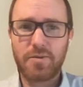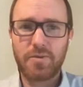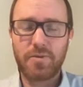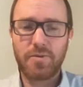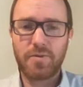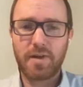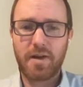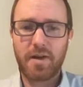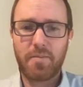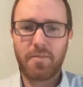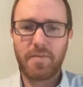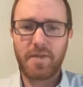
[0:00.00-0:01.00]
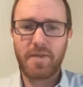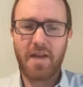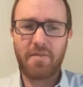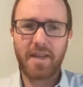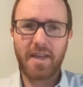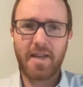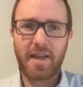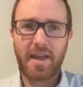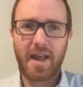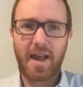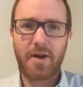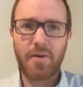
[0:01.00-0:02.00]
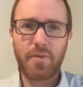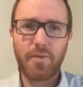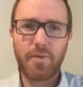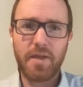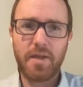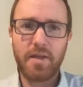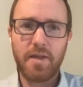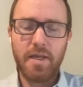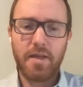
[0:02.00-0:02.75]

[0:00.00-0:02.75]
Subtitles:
to navigate how do we